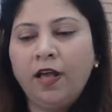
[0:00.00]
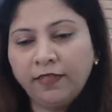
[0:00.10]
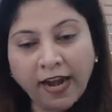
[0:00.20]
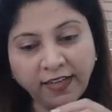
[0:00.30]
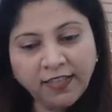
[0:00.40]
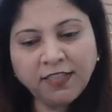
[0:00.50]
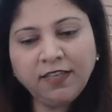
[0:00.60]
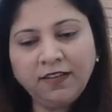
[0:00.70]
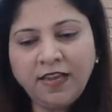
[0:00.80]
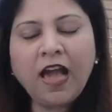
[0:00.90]
that
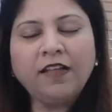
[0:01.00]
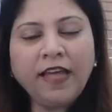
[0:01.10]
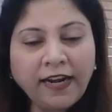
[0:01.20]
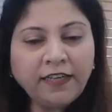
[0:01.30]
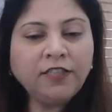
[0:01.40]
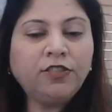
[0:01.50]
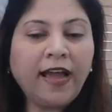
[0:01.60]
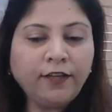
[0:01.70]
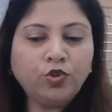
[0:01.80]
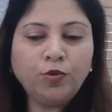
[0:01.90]

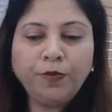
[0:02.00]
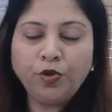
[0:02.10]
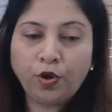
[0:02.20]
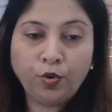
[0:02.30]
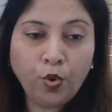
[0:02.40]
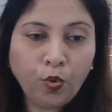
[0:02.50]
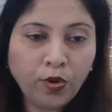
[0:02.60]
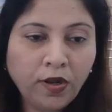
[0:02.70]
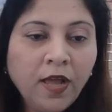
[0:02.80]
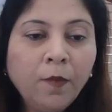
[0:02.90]
should be your
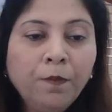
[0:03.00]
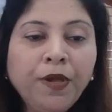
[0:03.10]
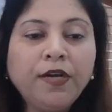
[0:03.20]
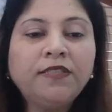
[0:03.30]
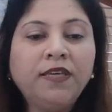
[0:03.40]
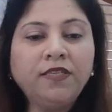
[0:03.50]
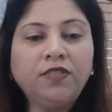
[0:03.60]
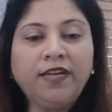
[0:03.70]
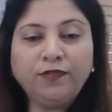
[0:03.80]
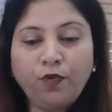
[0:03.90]
goal, because this
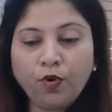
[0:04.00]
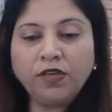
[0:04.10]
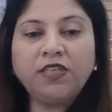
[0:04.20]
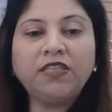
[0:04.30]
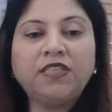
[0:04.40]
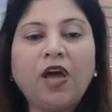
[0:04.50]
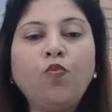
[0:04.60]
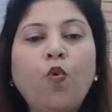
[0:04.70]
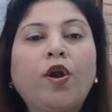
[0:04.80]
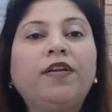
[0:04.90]
stage focuses
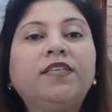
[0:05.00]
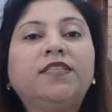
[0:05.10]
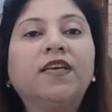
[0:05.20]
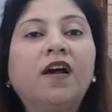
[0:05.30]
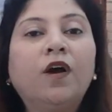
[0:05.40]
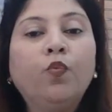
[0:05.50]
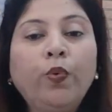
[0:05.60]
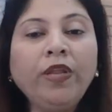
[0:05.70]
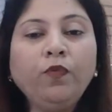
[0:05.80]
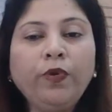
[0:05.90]
on what is
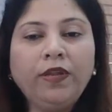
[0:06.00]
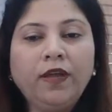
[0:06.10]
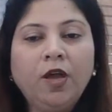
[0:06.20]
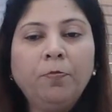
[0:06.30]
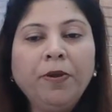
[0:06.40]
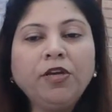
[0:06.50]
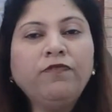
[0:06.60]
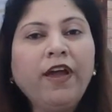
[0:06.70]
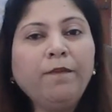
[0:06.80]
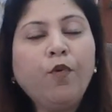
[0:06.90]
win-win, because
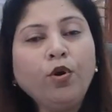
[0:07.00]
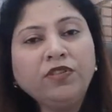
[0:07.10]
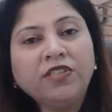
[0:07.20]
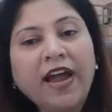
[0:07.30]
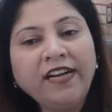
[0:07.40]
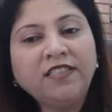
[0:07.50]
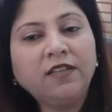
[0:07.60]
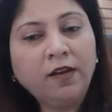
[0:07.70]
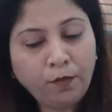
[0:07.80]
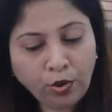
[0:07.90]
where both
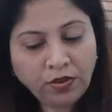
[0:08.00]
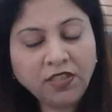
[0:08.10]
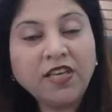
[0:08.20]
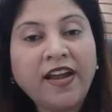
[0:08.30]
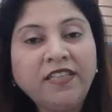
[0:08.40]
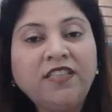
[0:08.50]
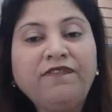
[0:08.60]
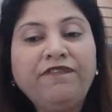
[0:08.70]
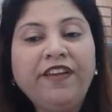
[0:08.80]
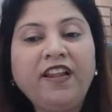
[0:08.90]
the sides, they
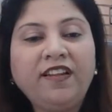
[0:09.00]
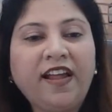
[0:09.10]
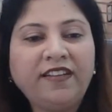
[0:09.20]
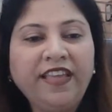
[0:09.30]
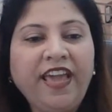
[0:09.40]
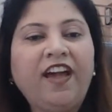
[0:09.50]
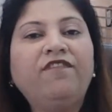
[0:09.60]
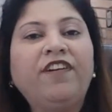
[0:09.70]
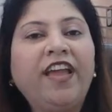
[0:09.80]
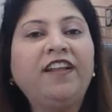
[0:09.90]
feel that they
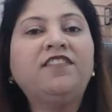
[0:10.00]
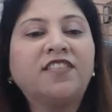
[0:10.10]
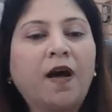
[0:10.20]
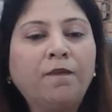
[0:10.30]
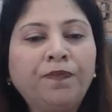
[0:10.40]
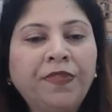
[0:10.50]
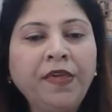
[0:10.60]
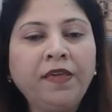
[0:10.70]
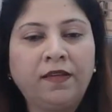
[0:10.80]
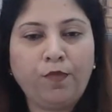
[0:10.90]
have gained
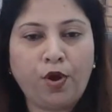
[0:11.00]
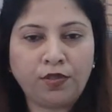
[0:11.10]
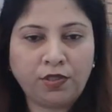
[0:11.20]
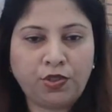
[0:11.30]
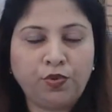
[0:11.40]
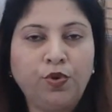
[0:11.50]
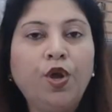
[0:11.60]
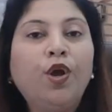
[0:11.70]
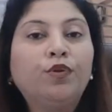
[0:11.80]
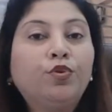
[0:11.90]
something positive
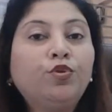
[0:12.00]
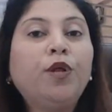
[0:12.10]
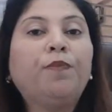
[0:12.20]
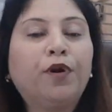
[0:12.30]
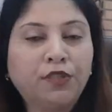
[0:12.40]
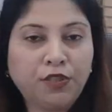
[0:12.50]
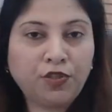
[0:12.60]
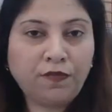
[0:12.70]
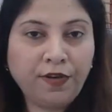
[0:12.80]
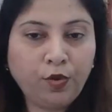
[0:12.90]
through the
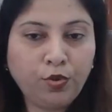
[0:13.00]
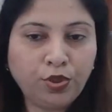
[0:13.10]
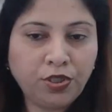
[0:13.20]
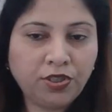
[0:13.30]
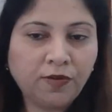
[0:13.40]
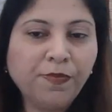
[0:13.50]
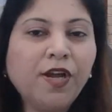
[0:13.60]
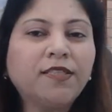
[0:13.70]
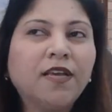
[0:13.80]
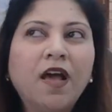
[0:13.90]
process of negotiation.
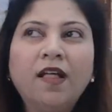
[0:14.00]
Because